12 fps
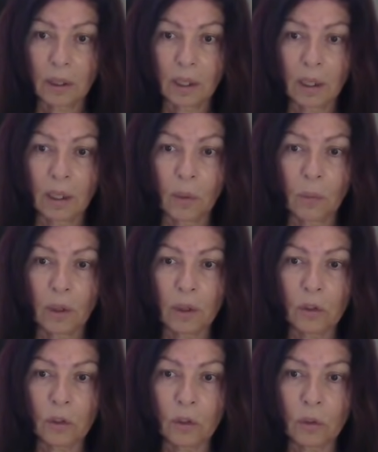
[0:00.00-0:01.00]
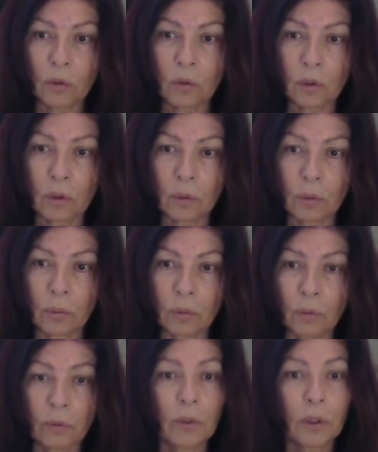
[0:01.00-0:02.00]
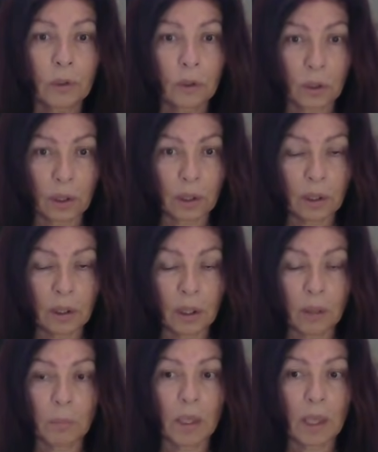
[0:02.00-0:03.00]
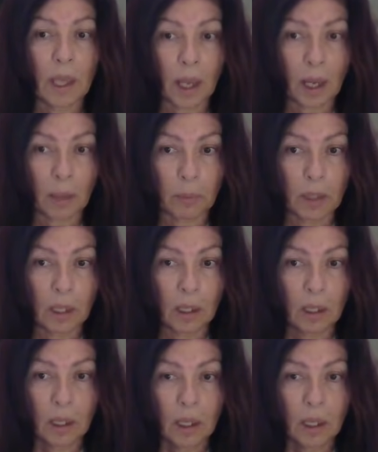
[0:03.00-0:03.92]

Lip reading: and I wanted you to feel good and be happy.